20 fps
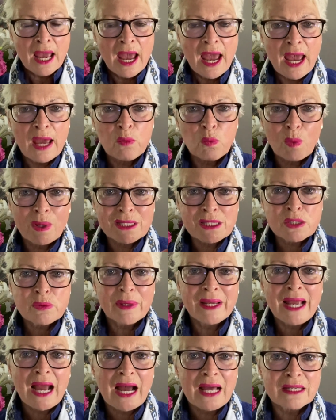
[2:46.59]
And once
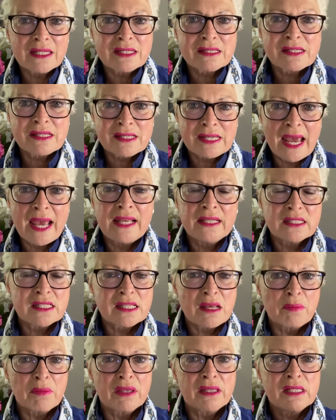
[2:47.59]
we understand
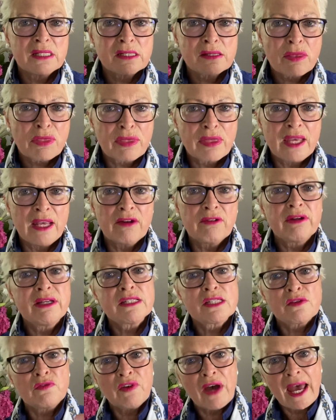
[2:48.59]
some of these
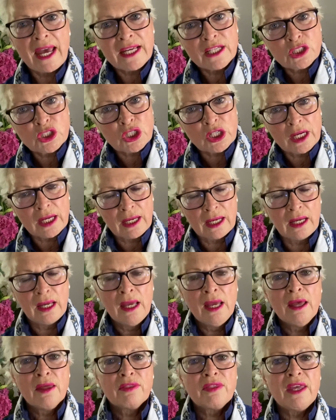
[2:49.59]
theories of aging,
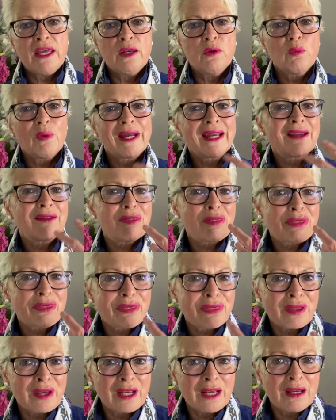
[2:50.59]
then we can
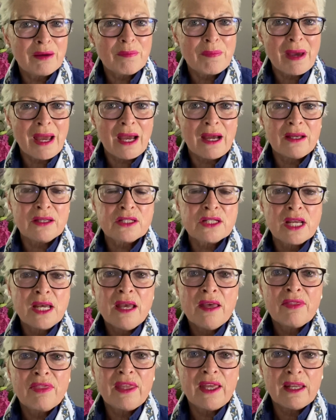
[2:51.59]
think about
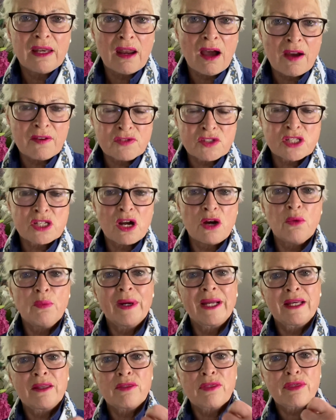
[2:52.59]
their lifestyle, we
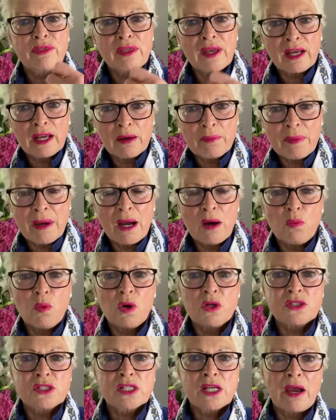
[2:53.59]
can think about
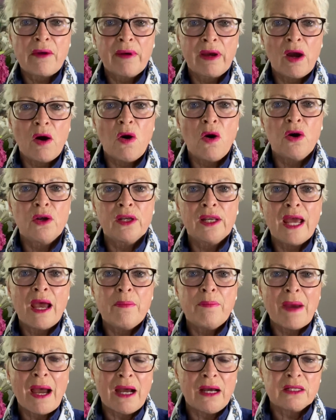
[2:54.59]
what's going on,
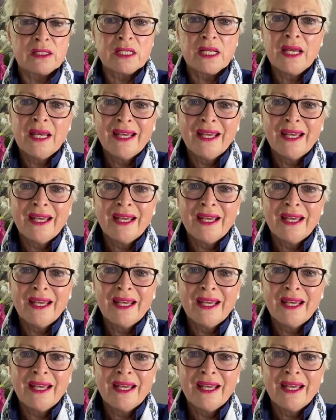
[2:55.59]
about,